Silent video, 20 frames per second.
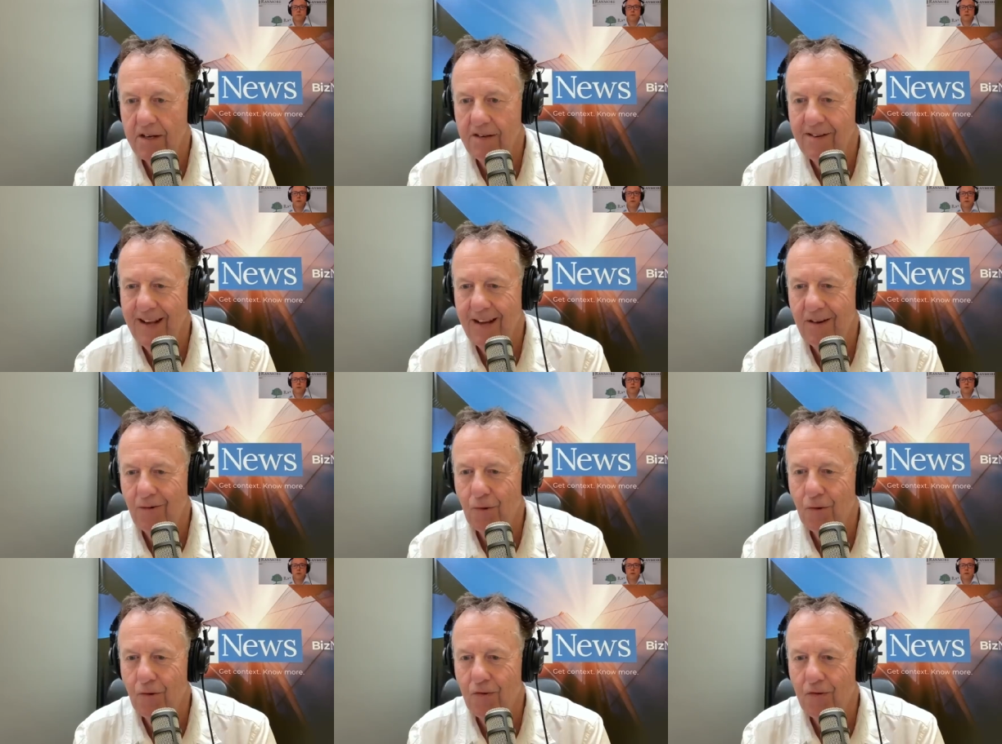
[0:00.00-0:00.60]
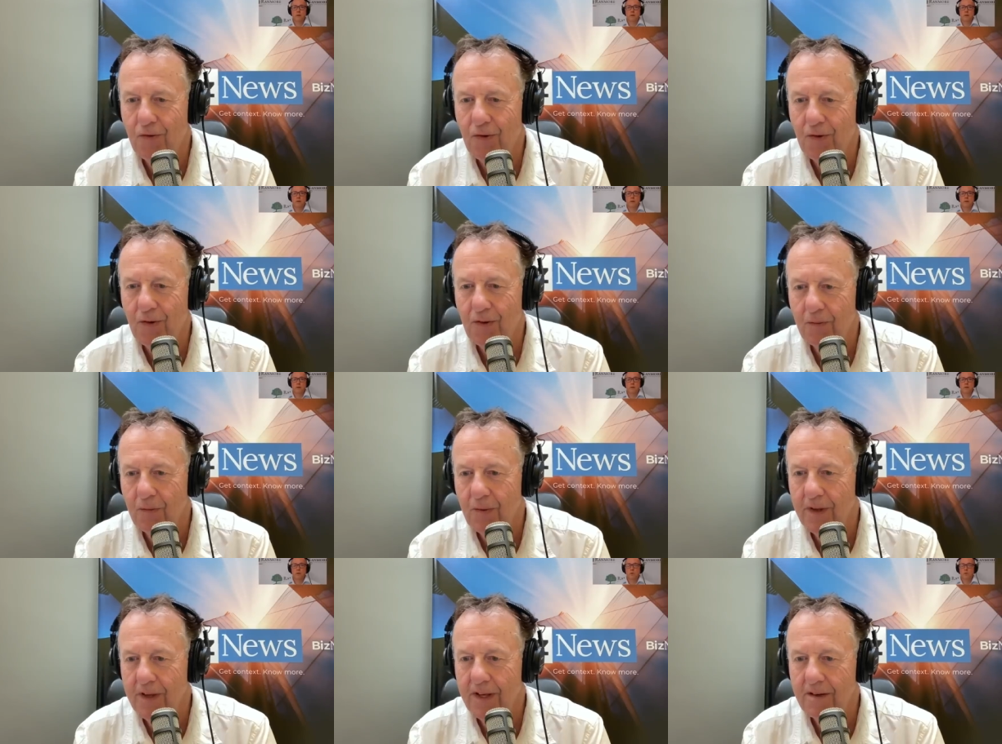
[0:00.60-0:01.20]
Isn't that awful?
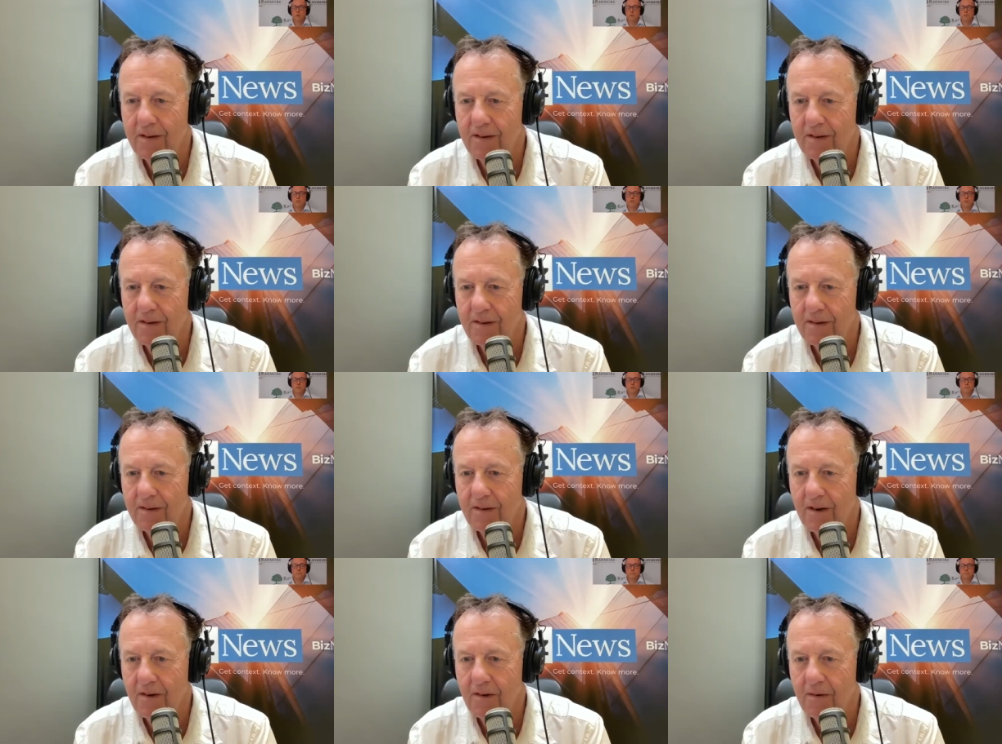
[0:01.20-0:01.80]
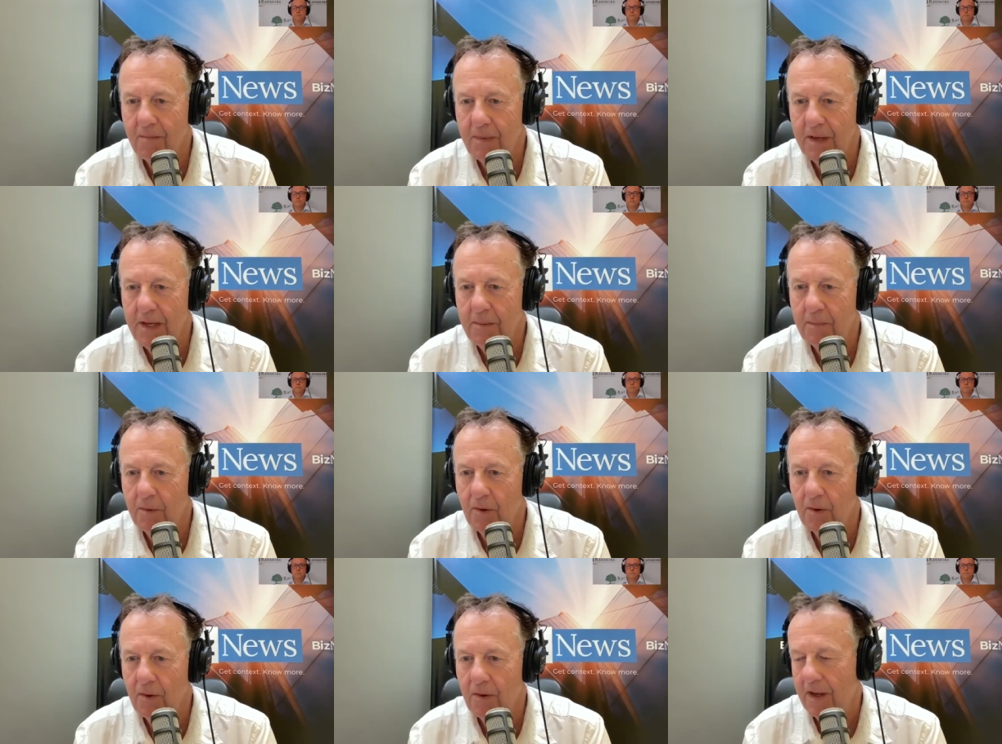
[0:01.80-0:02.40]
Where they awful. just throw
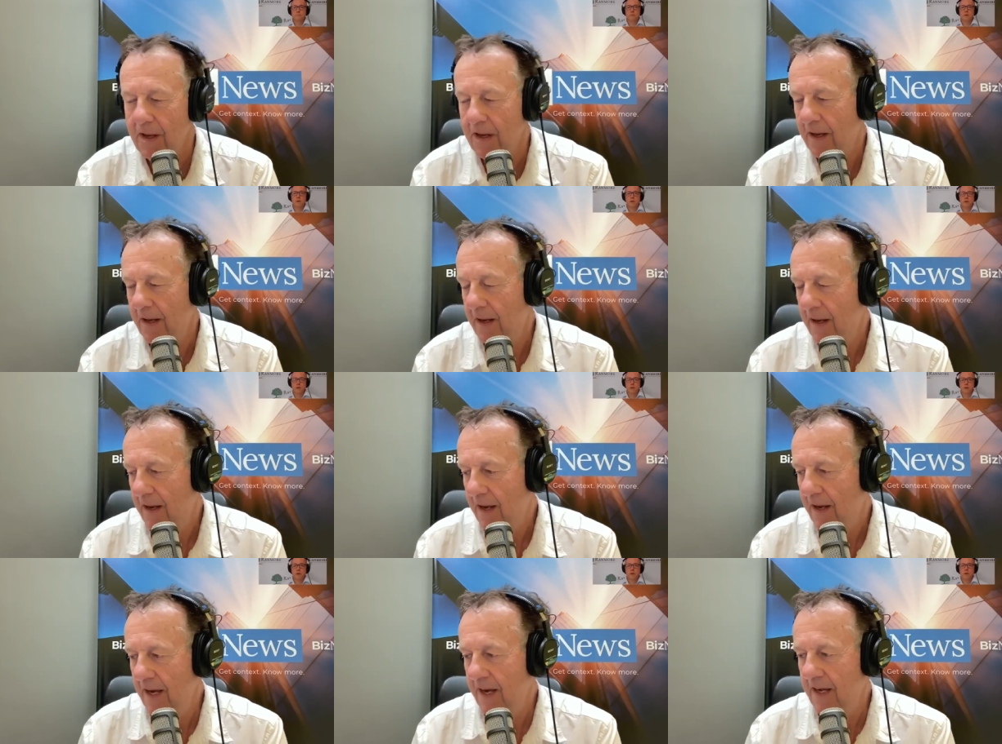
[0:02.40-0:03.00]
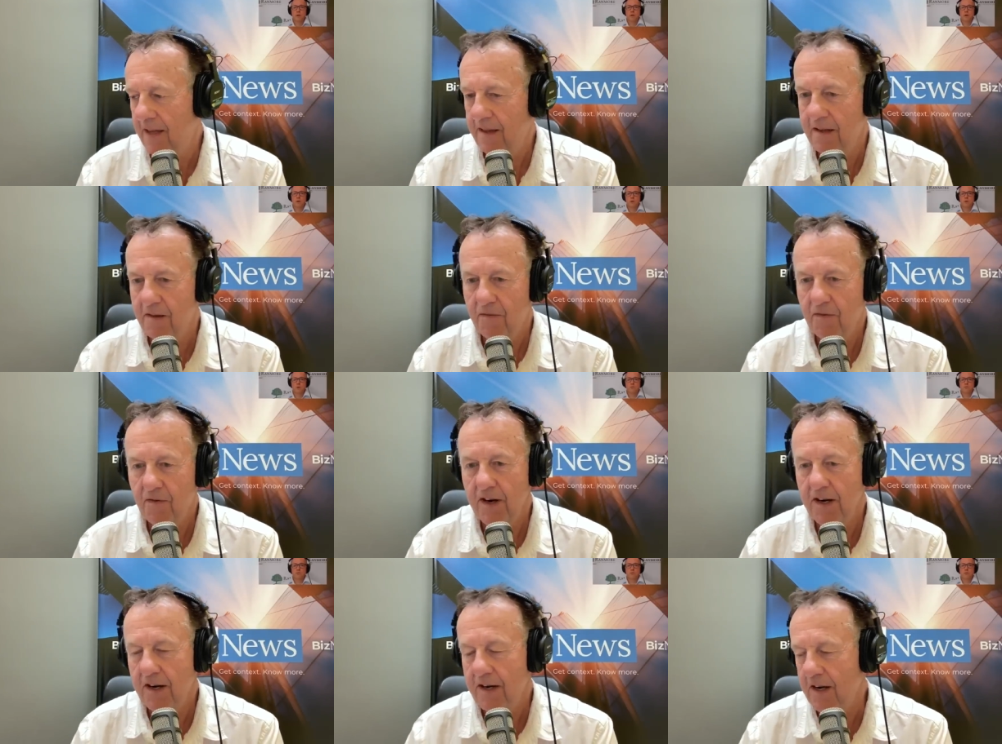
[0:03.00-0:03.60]
people at the
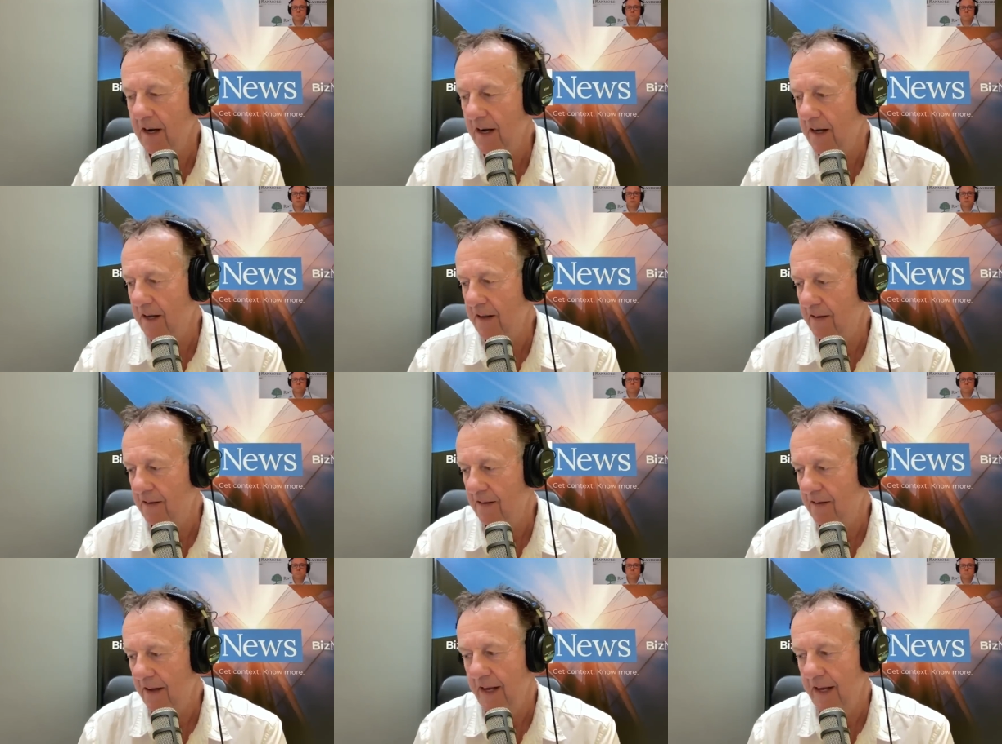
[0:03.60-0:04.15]
awful. front lines.